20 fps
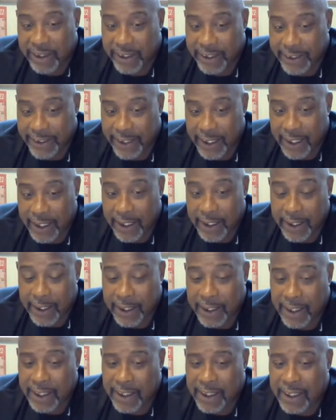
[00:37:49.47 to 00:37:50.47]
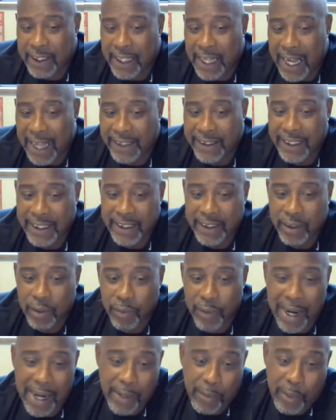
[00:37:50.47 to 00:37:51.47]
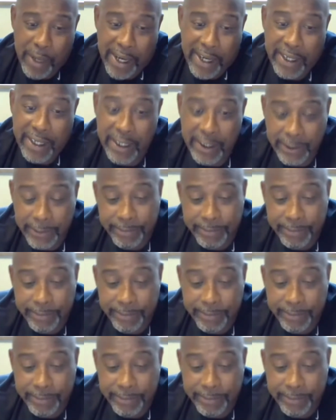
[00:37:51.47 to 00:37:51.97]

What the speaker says: and I did it the right way,